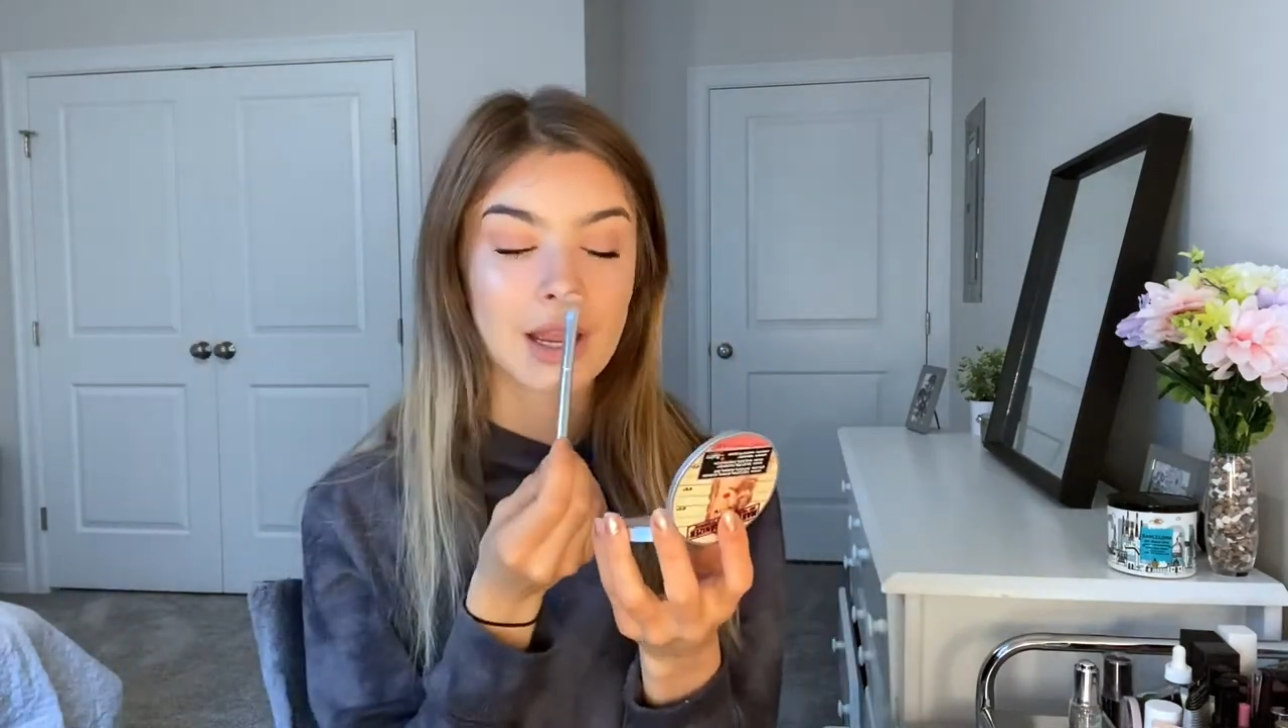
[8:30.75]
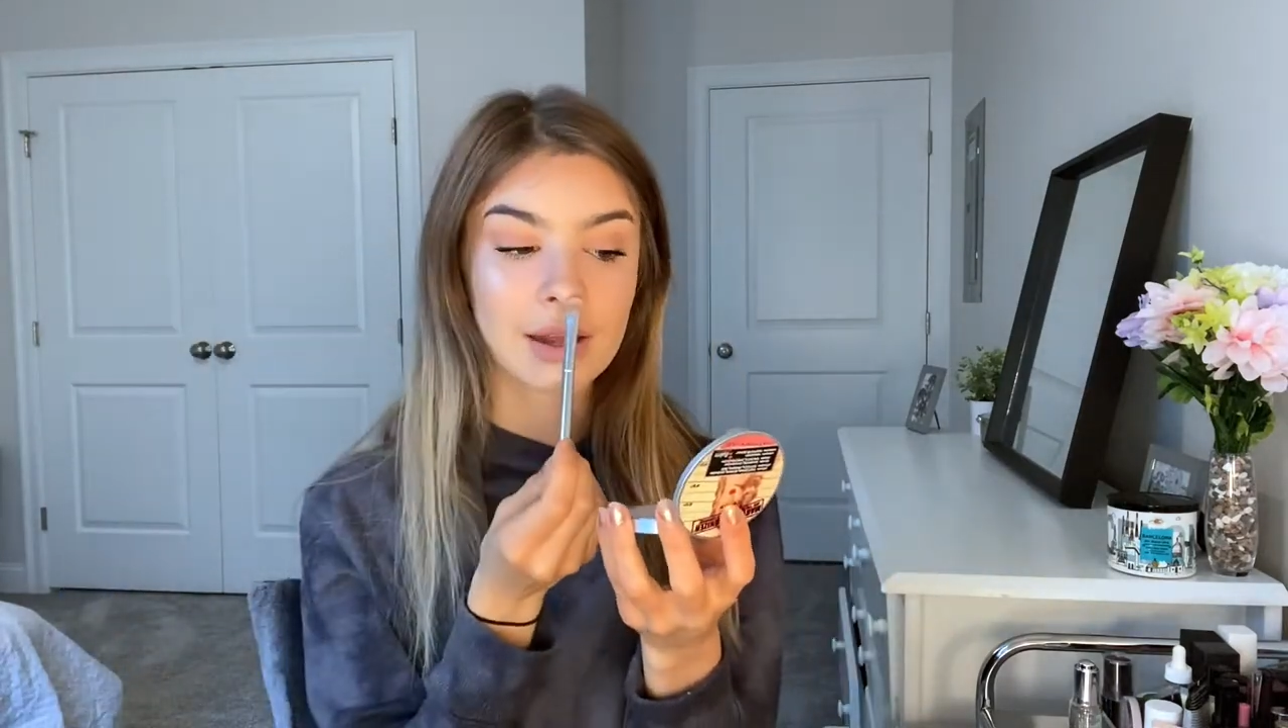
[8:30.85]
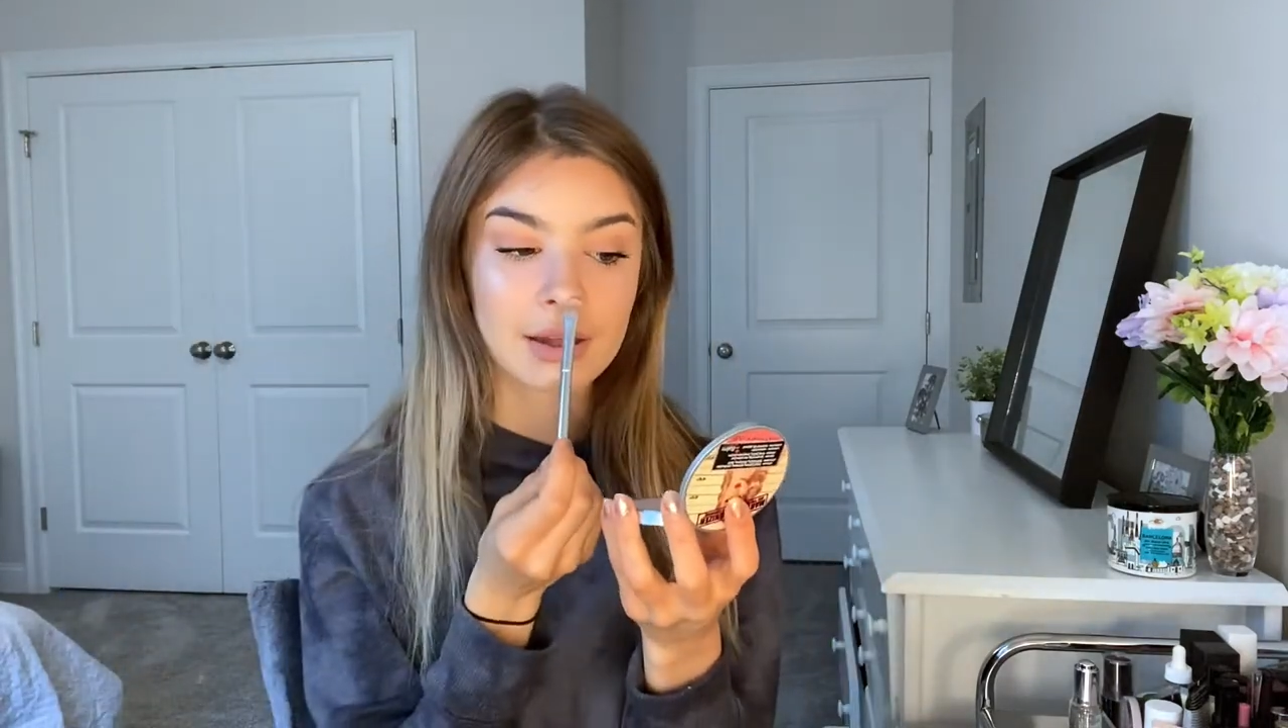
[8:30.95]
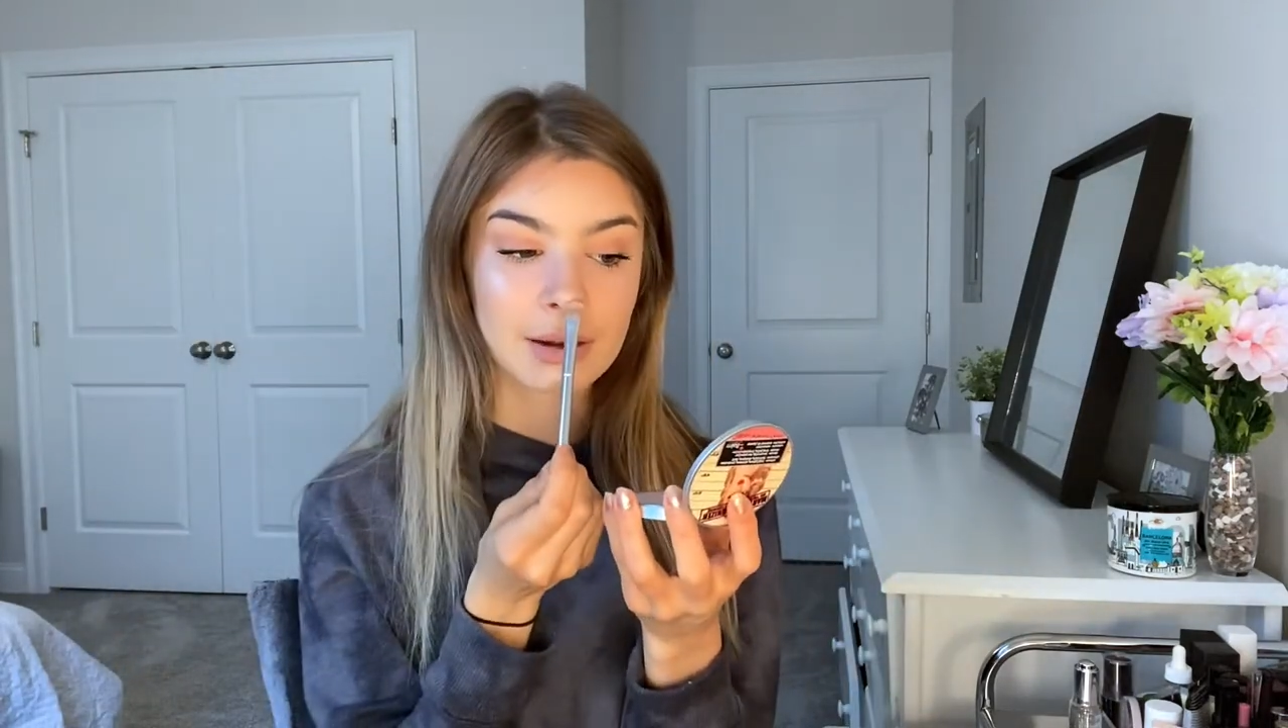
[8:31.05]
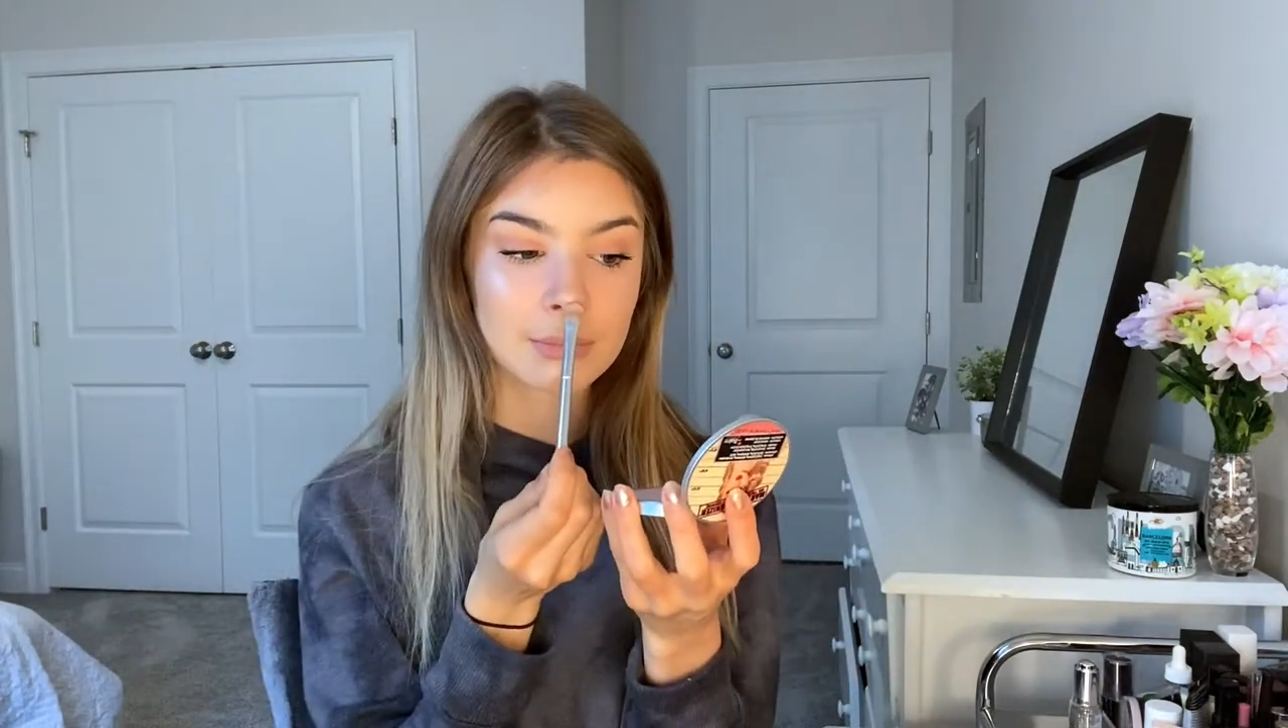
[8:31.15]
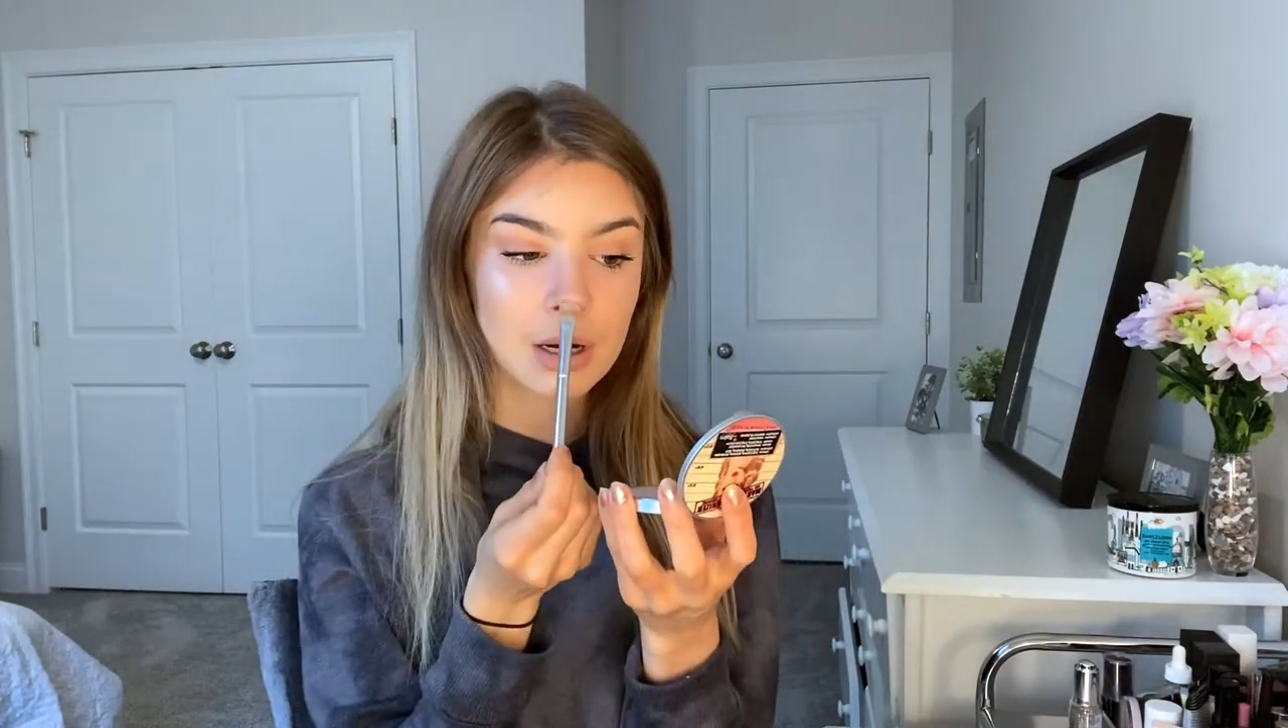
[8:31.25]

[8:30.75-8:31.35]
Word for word: highlighting